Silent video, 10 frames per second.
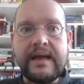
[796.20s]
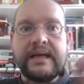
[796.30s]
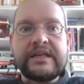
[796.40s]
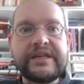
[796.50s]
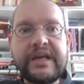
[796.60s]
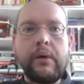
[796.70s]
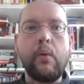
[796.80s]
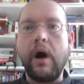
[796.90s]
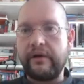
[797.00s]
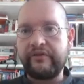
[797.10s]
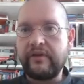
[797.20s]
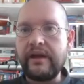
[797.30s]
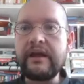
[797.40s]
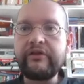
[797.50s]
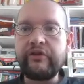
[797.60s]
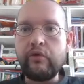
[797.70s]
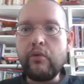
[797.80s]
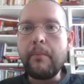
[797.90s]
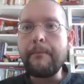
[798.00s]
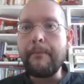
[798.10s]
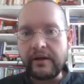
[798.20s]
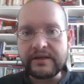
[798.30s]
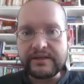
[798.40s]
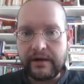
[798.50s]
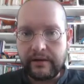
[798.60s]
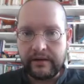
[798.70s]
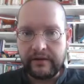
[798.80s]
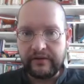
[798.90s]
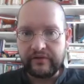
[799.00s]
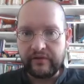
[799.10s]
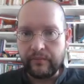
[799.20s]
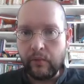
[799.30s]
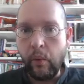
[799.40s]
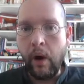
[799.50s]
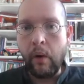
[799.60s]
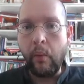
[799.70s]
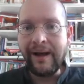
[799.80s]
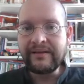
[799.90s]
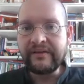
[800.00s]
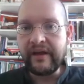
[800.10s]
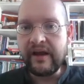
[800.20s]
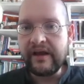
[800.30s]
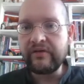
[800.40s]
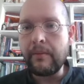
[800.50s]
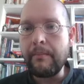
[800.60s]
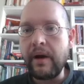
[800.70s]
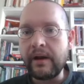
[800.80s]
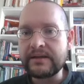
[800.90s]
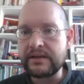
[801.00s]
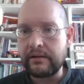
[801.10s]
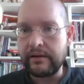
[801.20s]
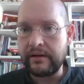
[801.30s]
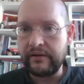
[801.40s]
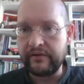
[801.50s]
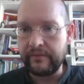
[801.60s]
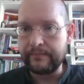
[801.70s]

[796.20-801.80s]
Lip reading: she was into monetarianism. What is monetarianism?